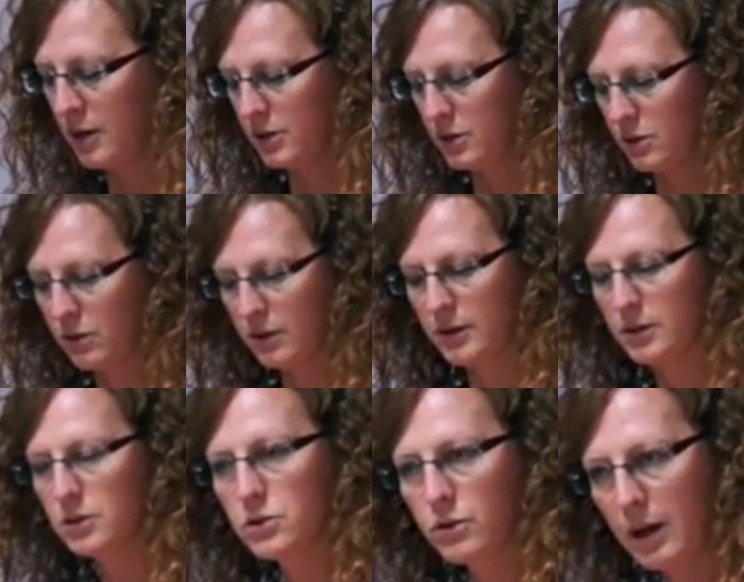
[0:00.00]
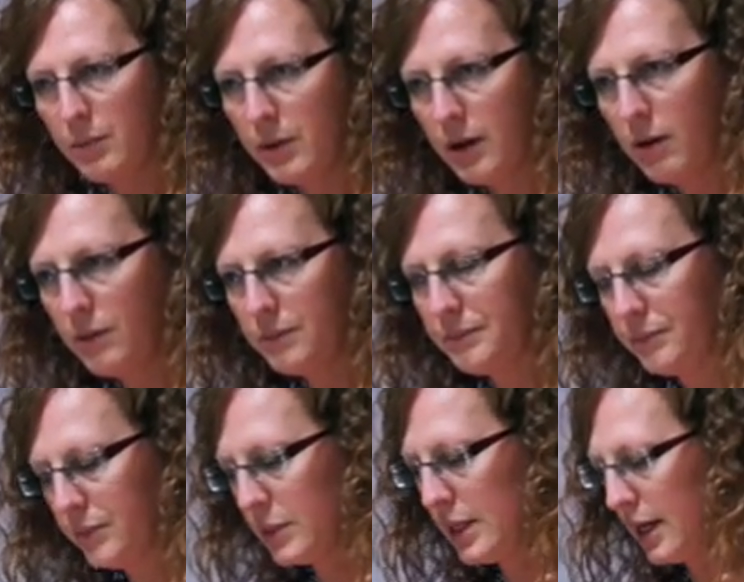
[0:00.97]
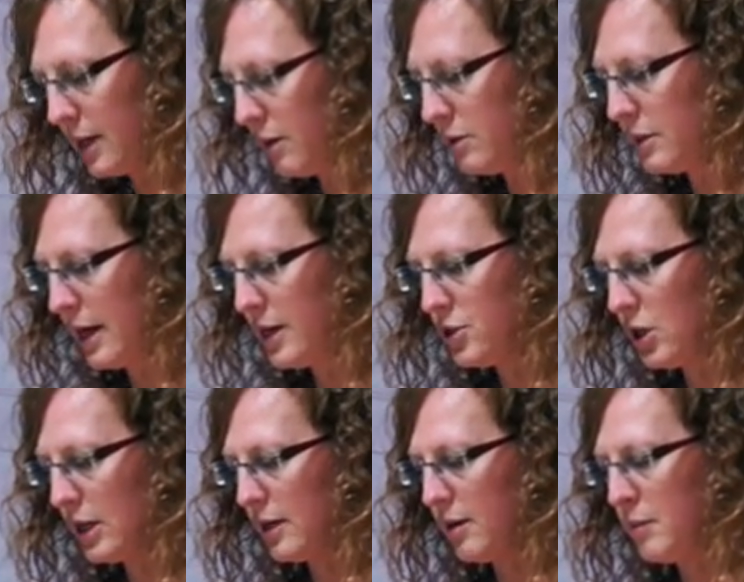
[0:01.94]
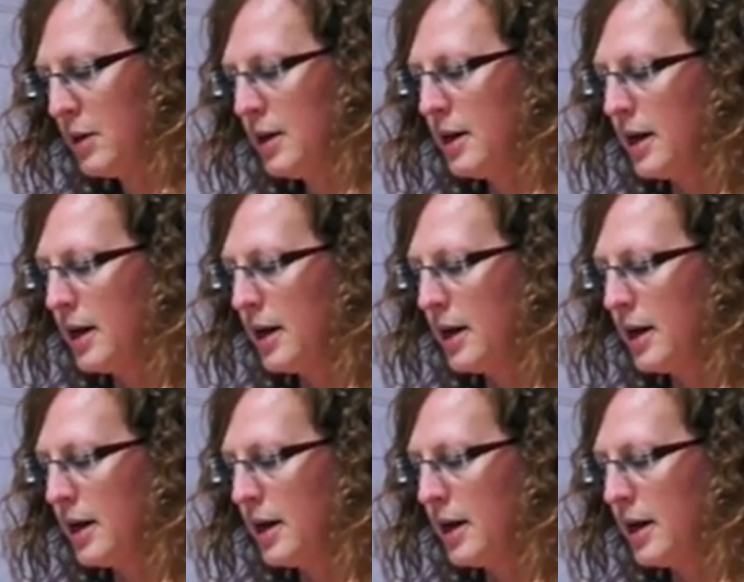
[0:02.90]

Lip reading: So scrape it out, take it outside, shake it up,